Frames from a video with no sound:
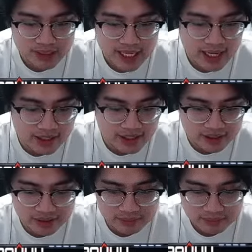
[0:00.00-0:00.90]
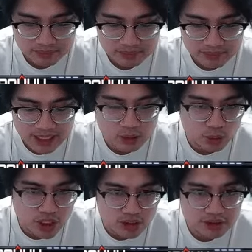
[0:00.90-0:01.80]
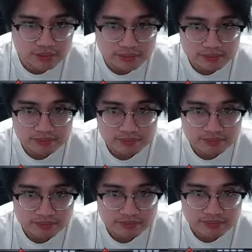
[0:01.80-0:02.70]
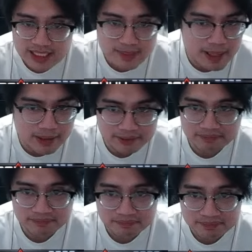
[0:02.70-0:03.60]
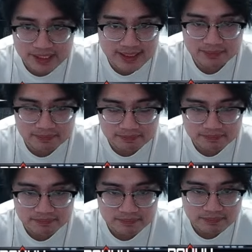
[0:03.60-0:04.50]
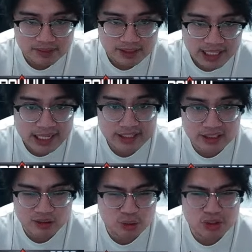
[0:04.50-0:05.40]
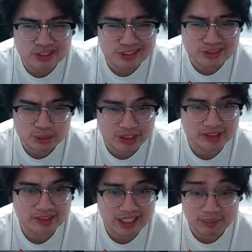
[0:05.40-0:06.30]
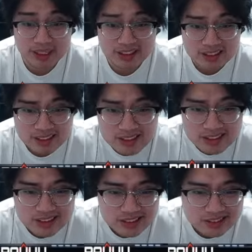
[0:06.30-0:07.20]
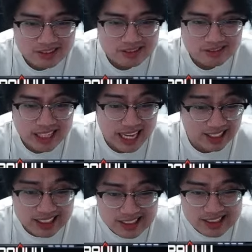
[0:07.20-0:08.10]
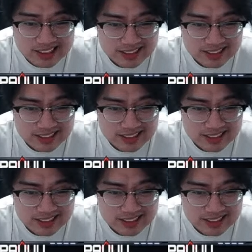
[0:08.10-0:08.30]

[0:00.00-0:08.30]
Harth and Lunox. That's about it. That's it. Harth, Lunox, what? Kimmy? Alice?